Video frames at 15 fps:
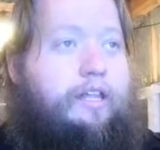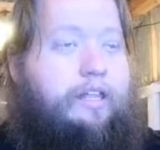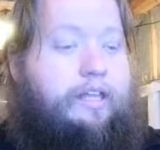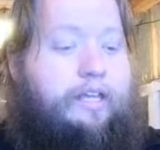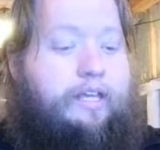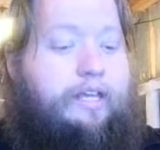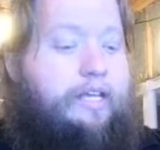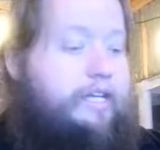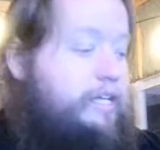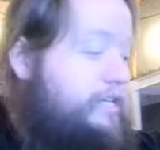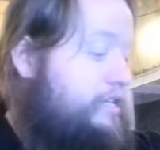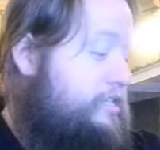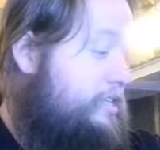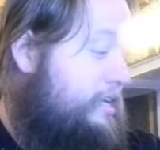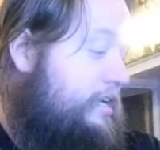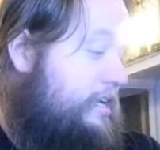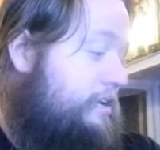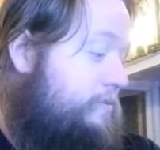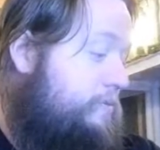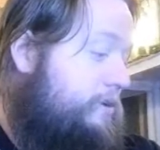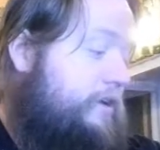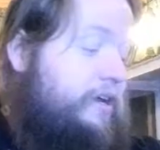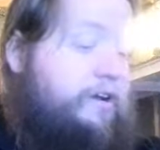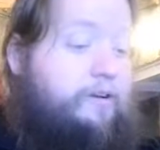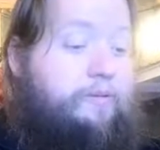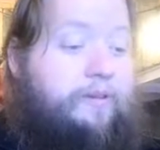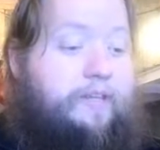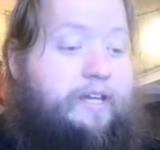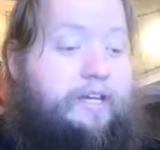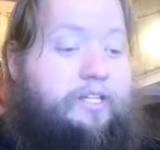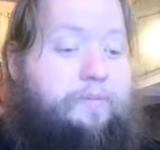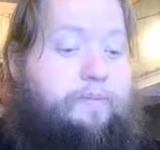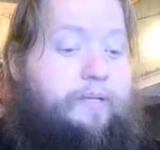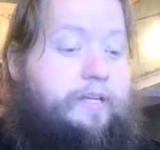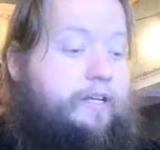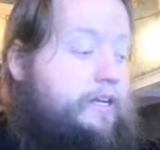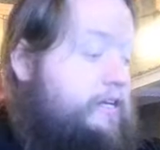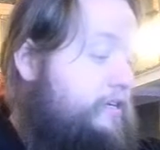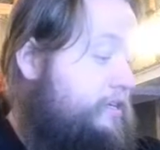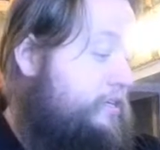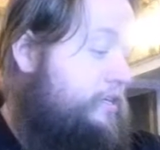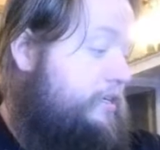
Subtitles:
is, we're going to go with espionage,